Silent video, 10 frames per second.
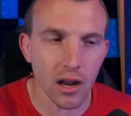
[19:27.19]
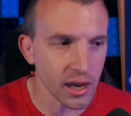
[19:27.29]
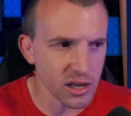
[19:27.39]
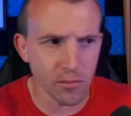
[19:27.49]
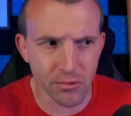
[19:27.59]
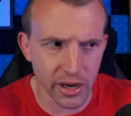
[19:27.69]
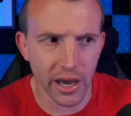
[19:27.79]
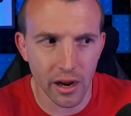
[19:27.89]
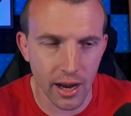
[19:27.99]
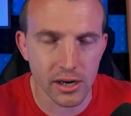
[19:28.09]
I did bring
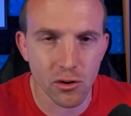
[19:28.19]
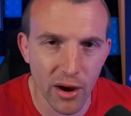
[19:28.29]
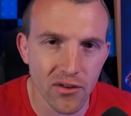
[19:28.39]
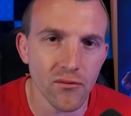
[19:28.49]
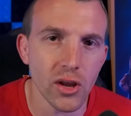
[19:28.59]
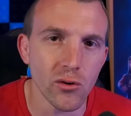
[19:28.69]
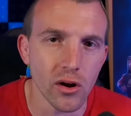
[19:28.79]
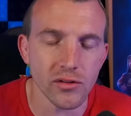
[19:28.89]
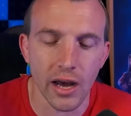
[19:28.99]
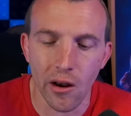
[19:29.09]
a Clash Quest video
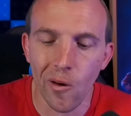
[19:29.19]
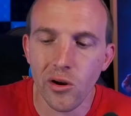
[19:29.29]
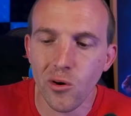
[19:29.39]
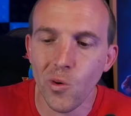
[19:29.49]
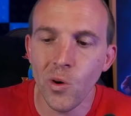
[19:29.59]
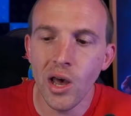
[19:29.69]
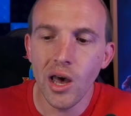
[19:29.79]
not that long ago,